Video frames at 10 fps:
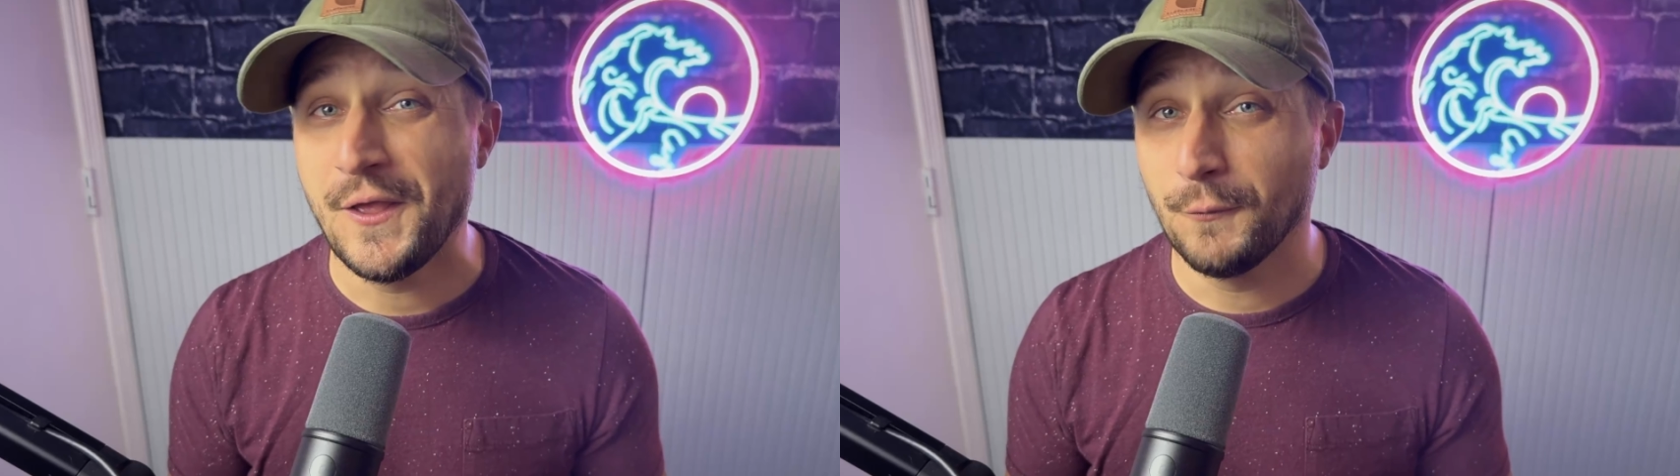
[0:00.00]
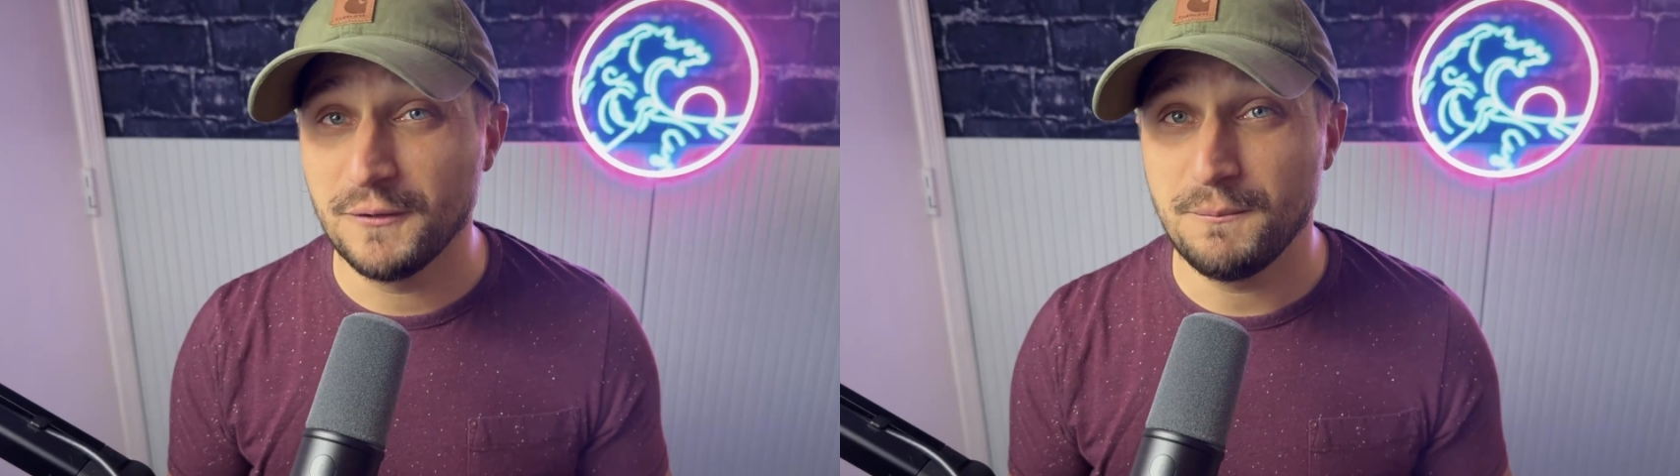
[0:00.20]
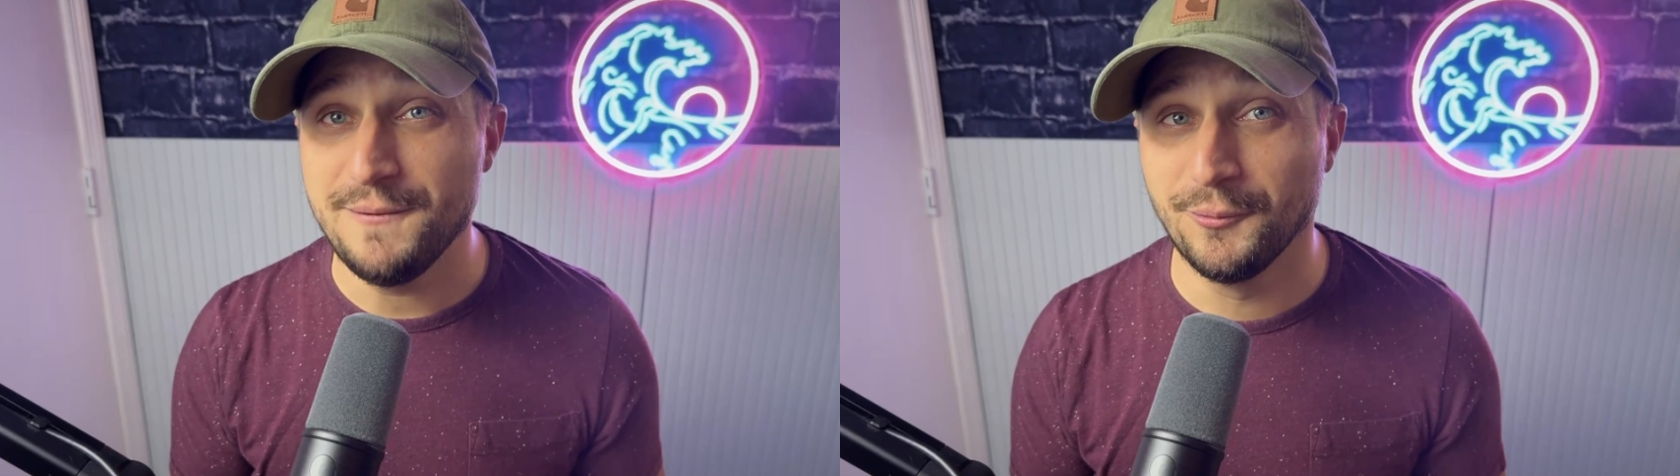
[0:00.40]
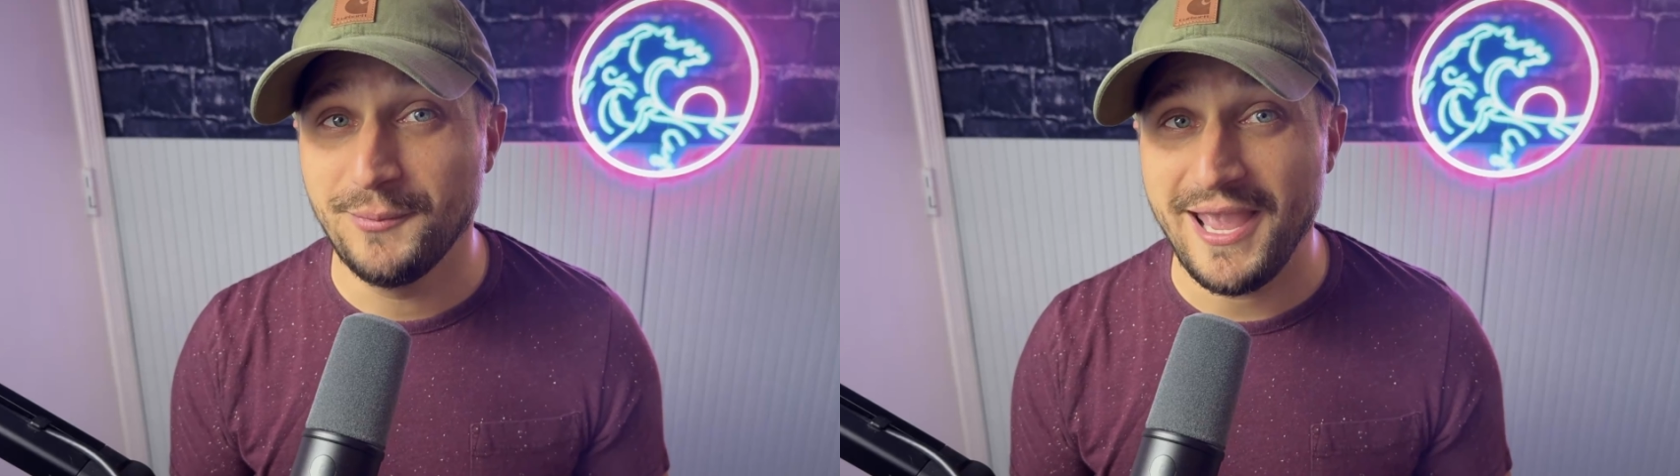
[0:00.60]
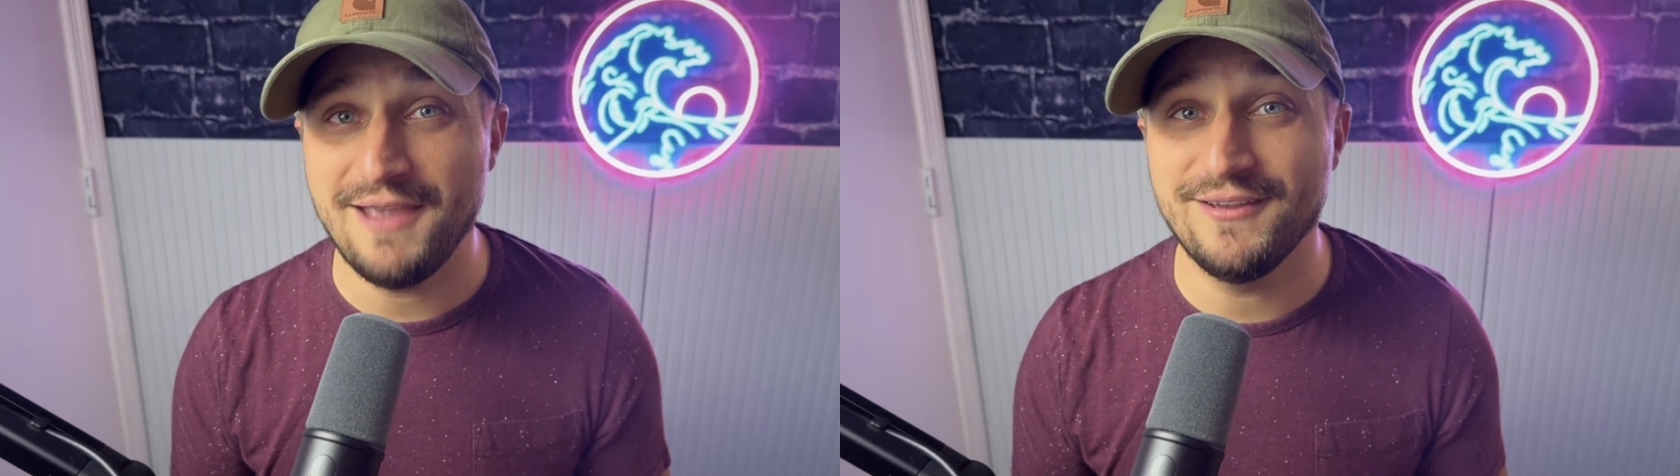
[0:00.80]
with people
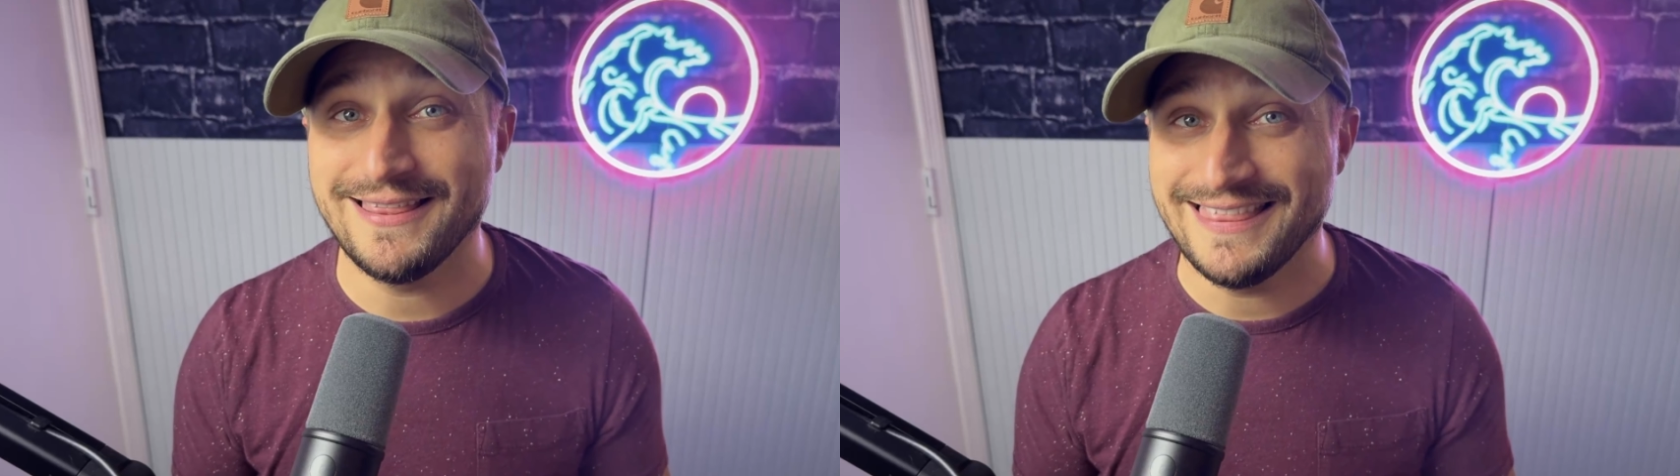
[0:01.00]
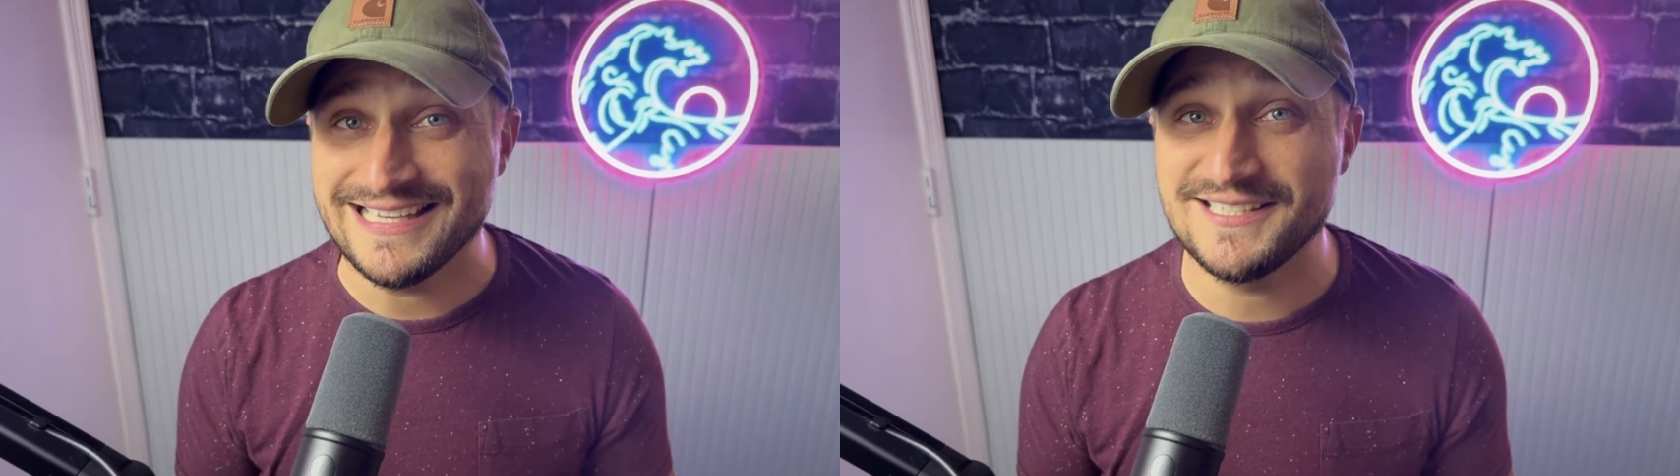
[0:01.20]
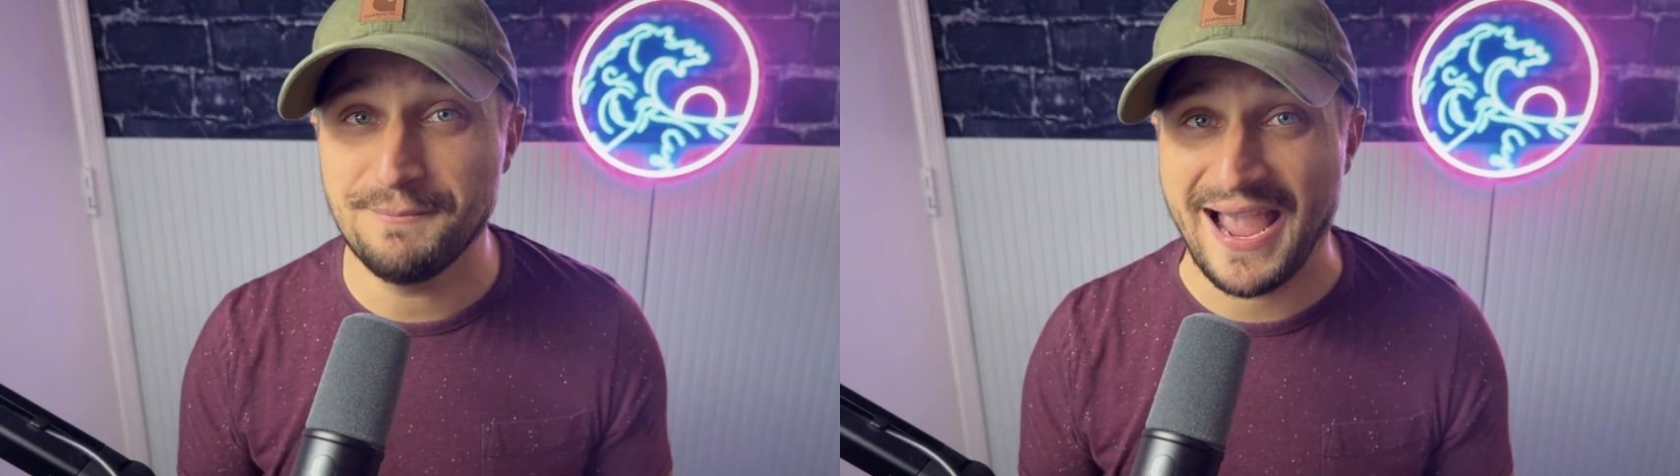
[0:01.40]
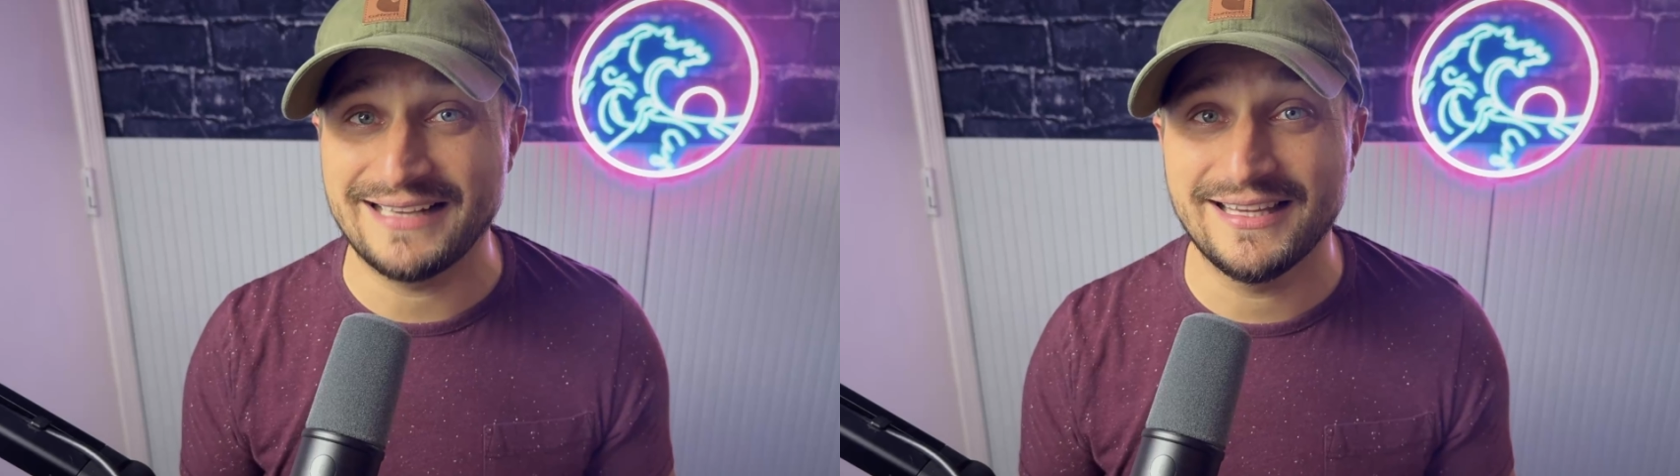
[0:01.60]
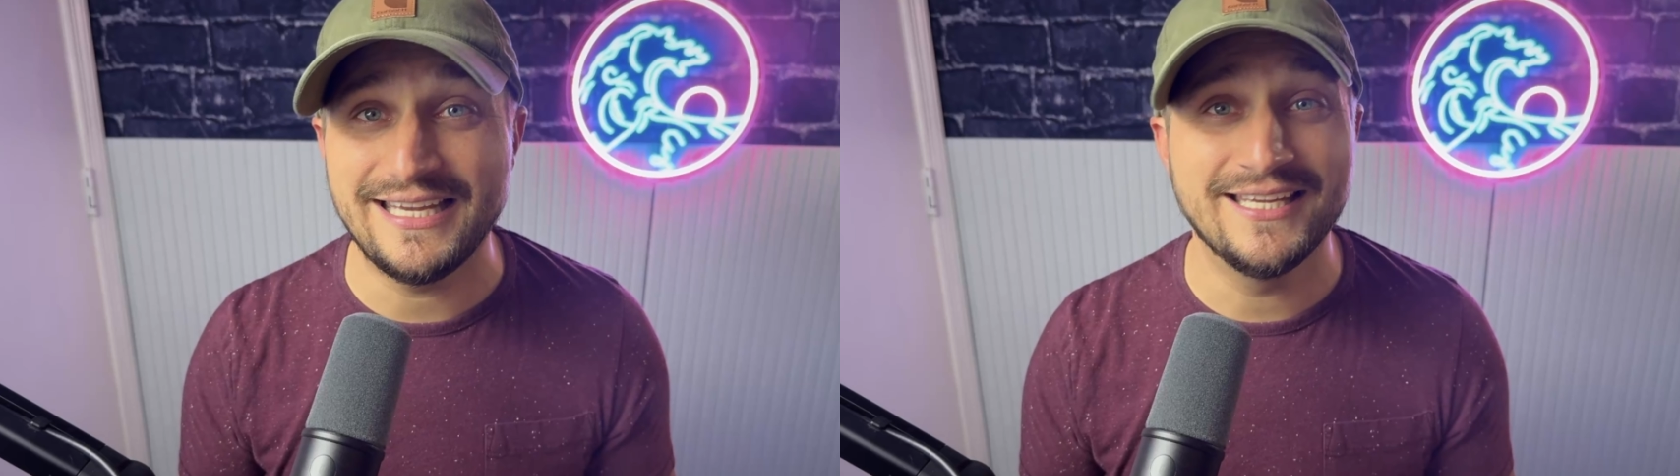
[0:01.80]
behaving this
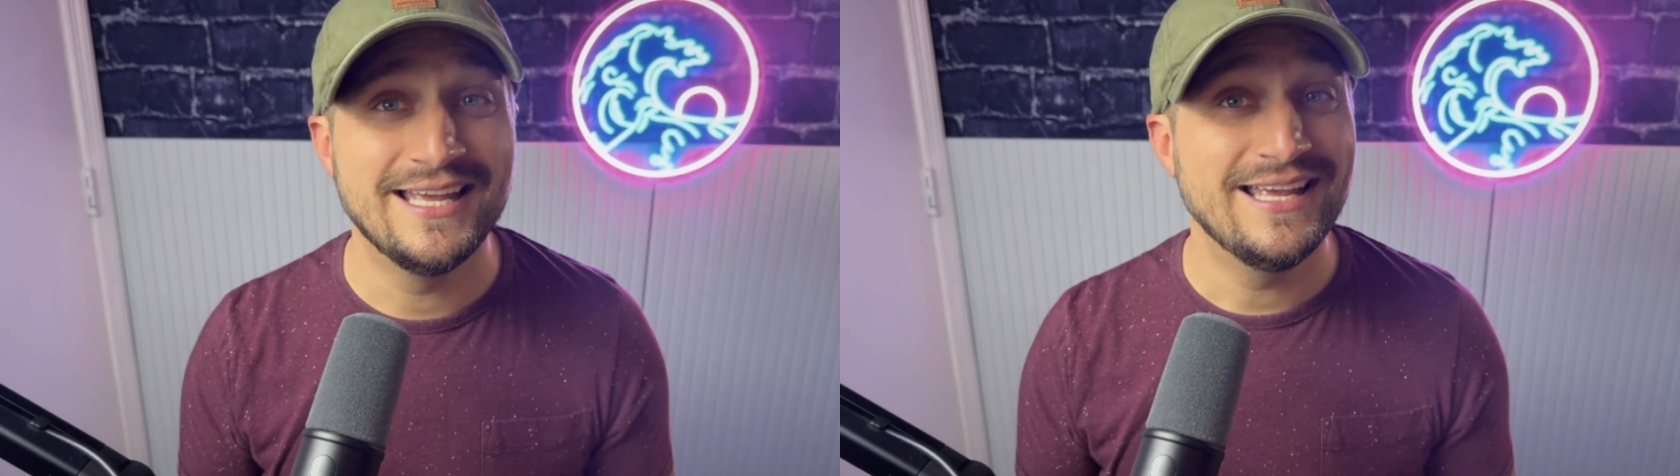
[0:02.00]
badly.